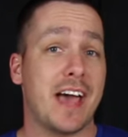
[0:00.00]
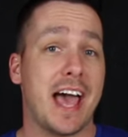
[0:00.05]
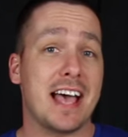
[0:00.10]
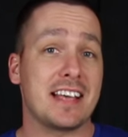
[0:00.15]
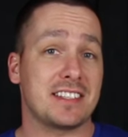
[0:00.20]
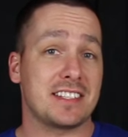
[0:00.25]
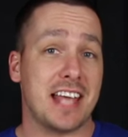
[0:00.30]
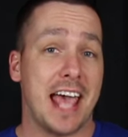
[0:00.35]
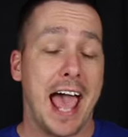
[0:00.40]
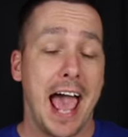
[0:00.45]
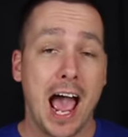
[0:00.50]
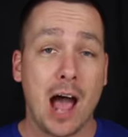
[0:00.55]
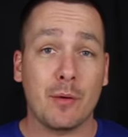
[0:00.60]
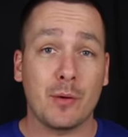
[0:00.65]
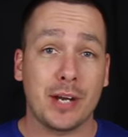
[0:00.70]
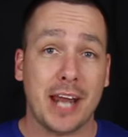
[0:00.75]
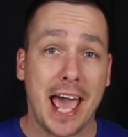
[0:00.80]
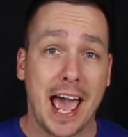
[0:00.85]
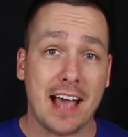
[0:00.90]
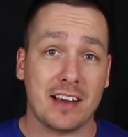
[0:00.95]
as to how
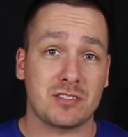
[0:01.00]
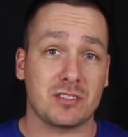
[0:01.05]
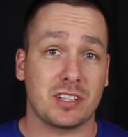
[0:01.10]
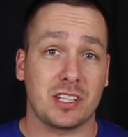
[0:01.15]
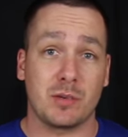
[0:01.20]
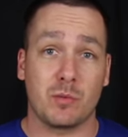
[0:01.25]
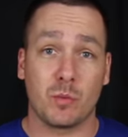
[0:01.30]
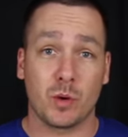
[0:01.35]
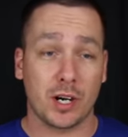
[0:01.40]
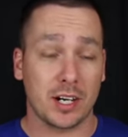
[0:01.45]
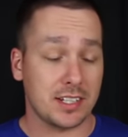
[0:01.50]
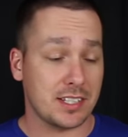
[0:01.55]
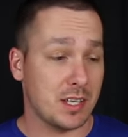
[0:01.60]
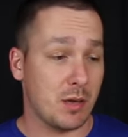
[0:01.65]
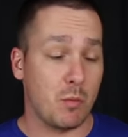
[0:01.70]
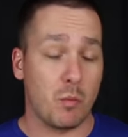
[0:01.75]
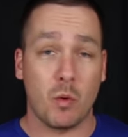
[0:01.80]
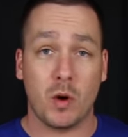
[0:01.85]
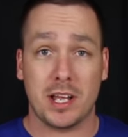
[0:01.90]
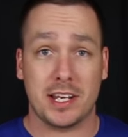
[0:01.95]
it actually works
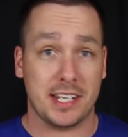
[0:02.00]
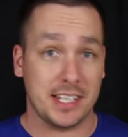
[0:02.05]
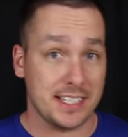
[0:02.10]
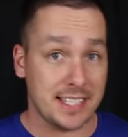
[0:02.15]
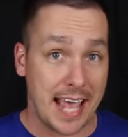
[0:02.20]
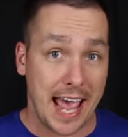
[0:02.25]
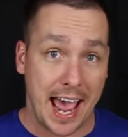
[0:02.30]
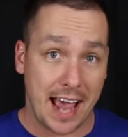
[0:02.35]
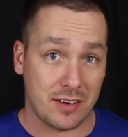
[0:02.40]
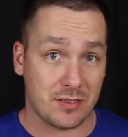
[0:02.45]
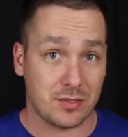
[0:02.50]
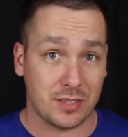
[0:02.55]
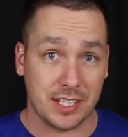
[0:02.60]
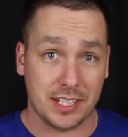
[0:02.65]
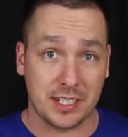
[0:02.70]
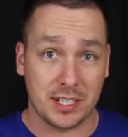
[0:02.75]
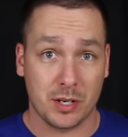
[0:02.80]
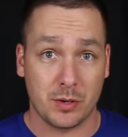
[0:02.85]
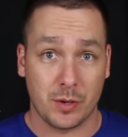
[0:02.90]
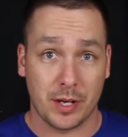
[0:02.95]
and what it's actually
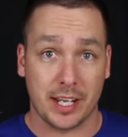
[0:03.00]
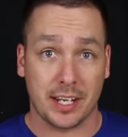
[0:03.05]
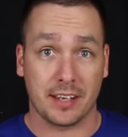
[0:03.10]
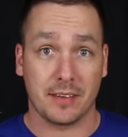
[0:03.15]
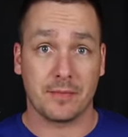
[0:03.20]
doing.